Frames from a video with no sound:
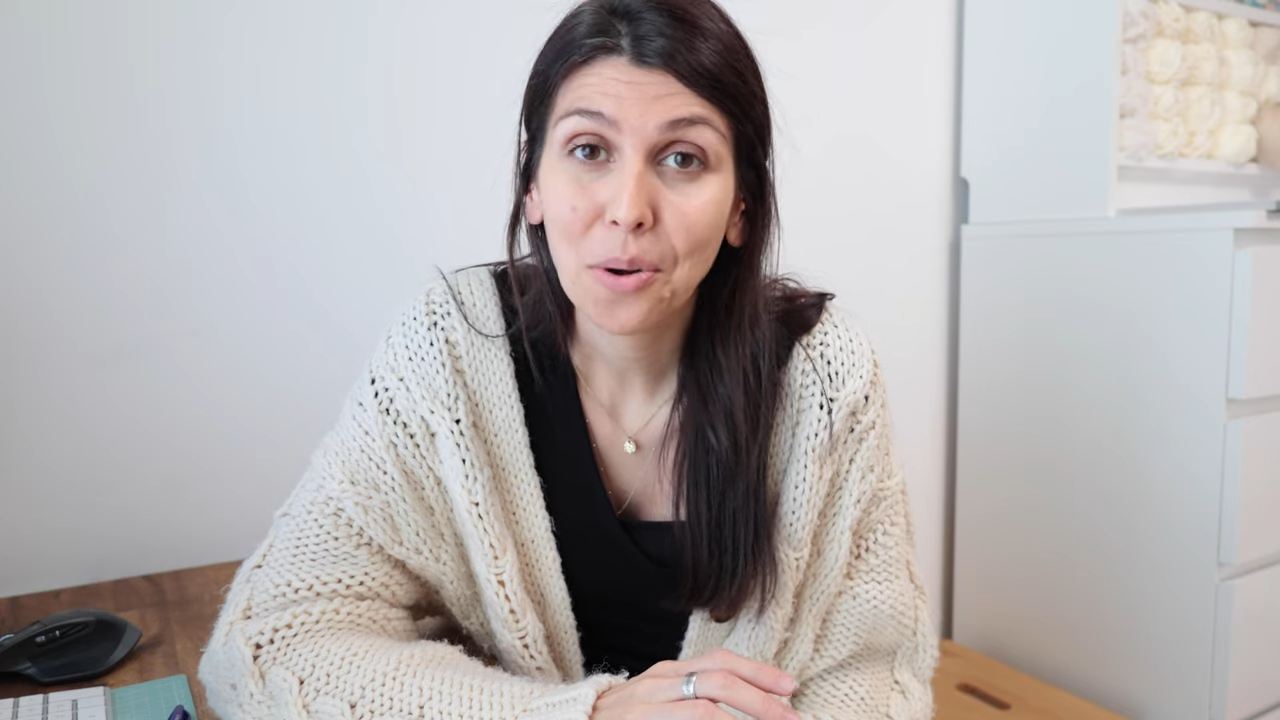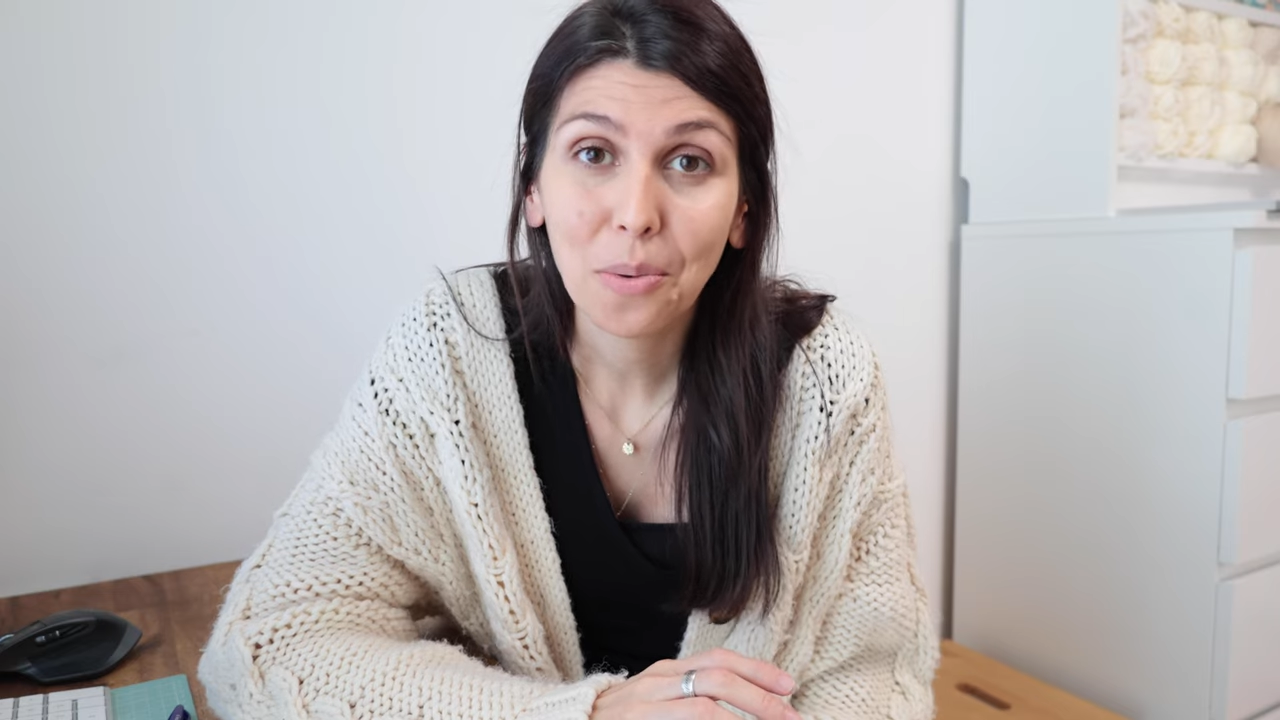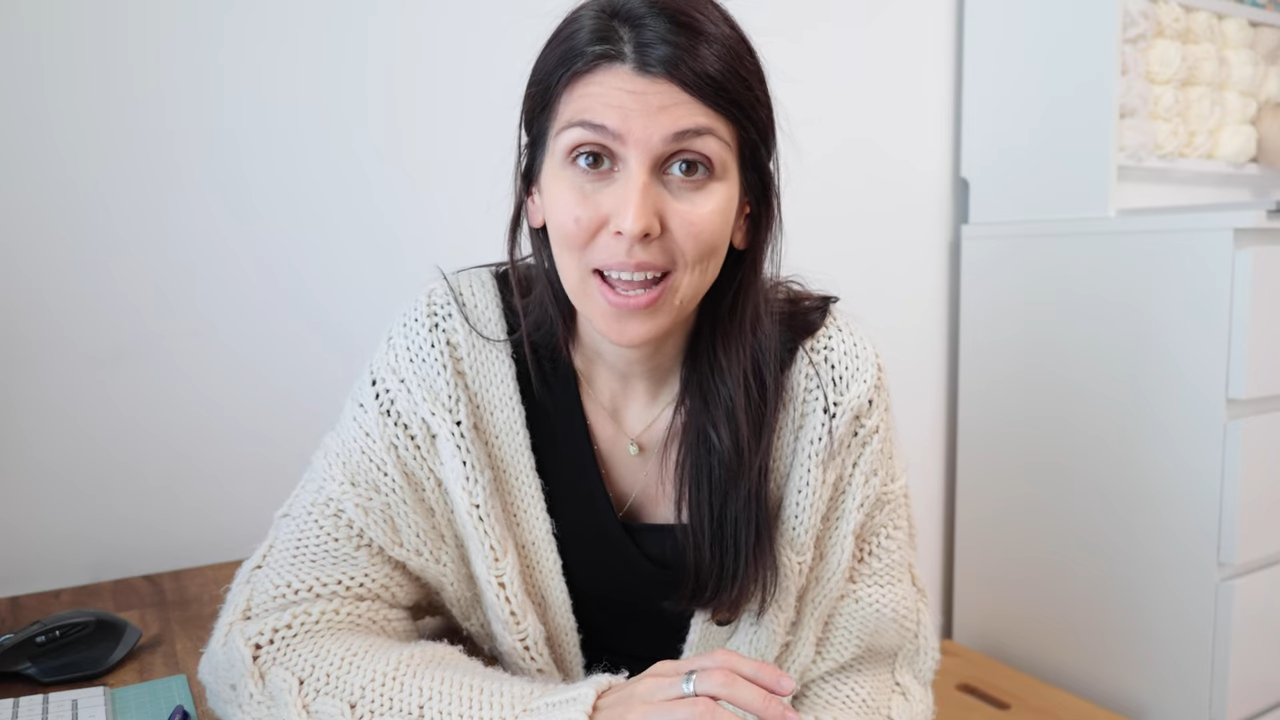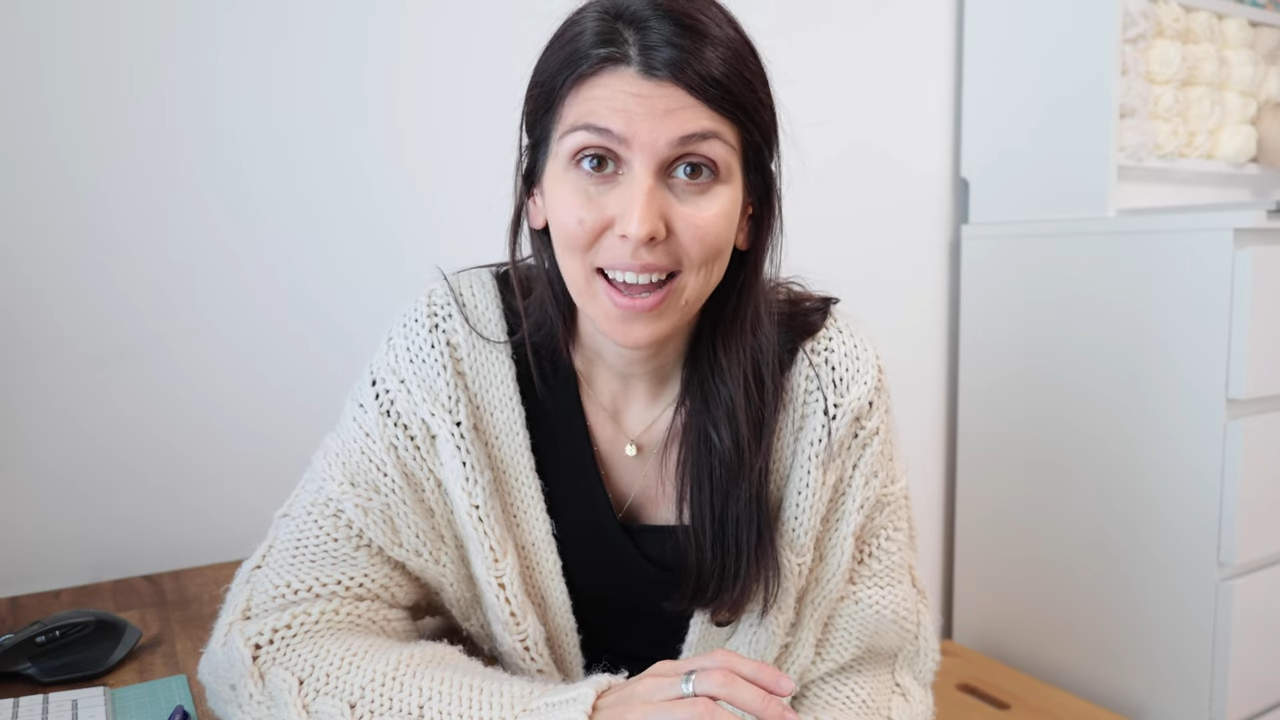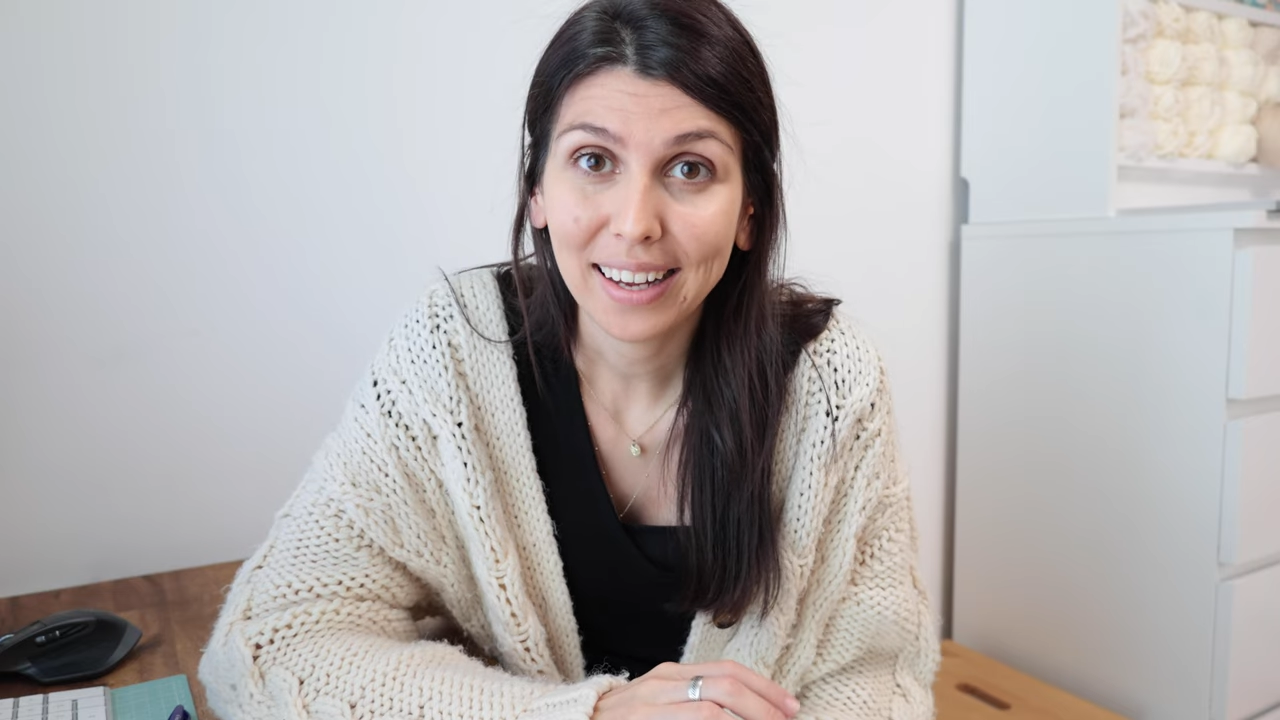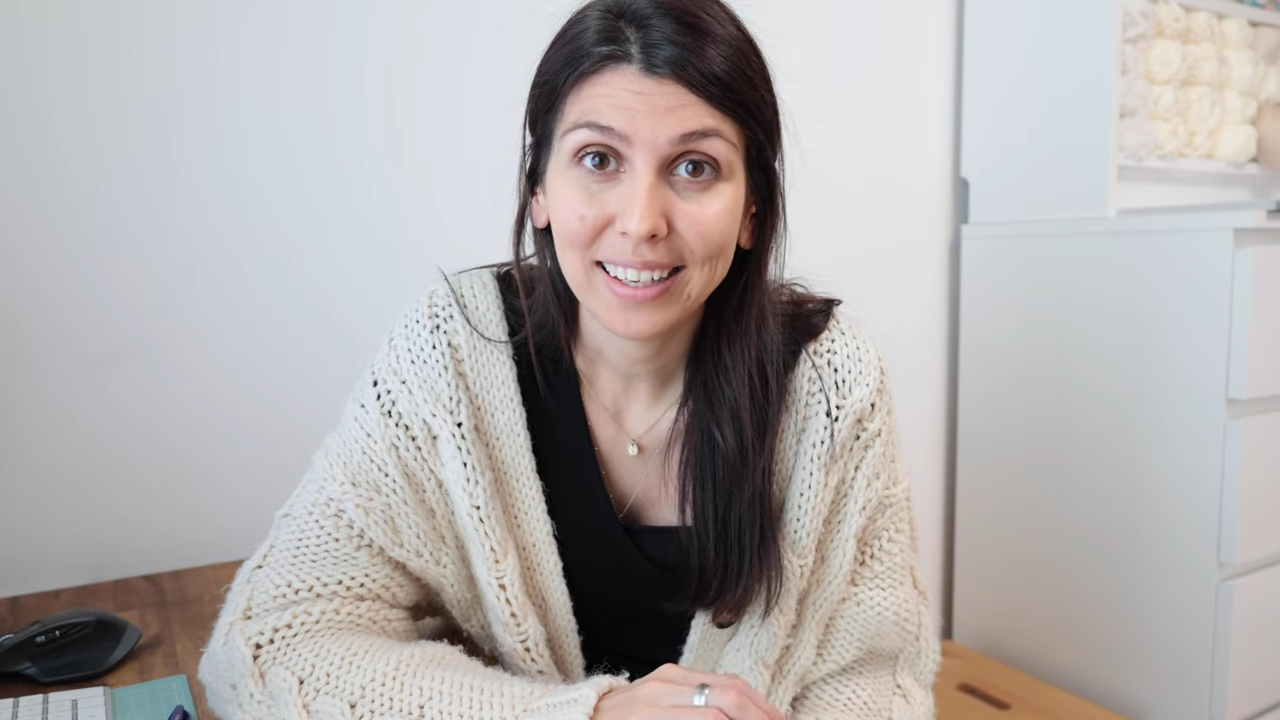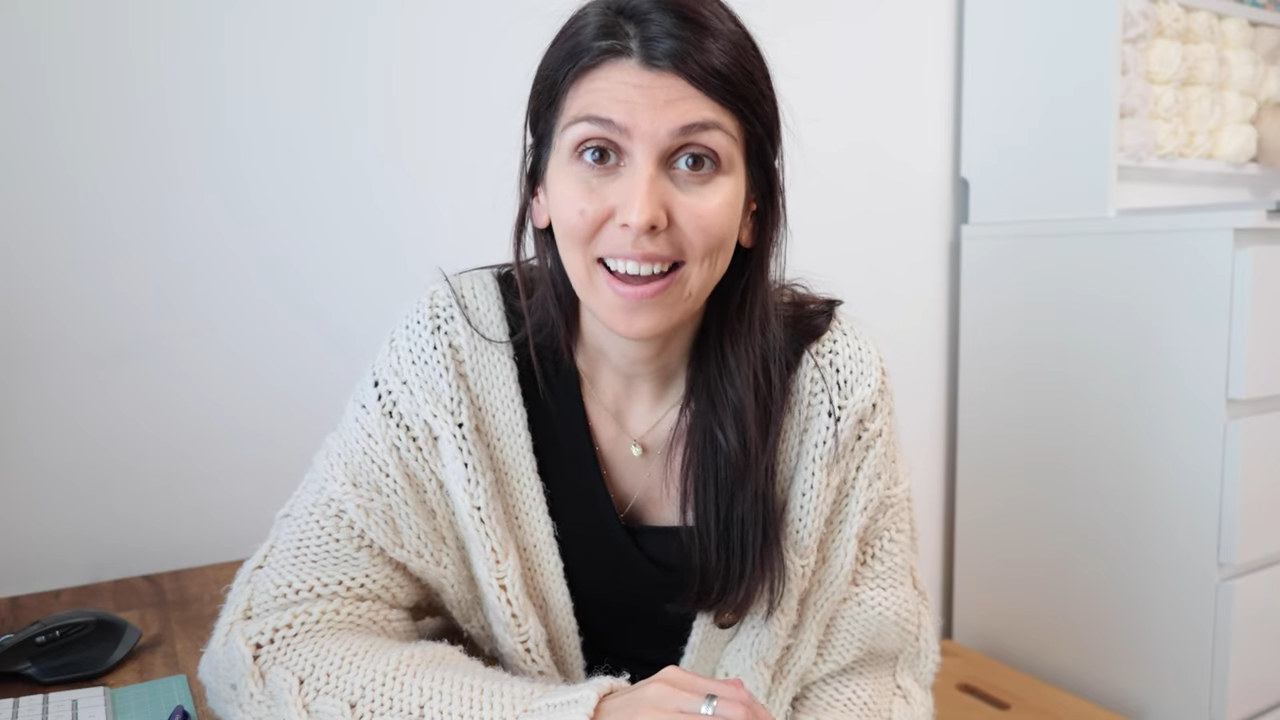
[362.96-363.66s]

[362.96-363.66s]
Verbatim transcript: no way I can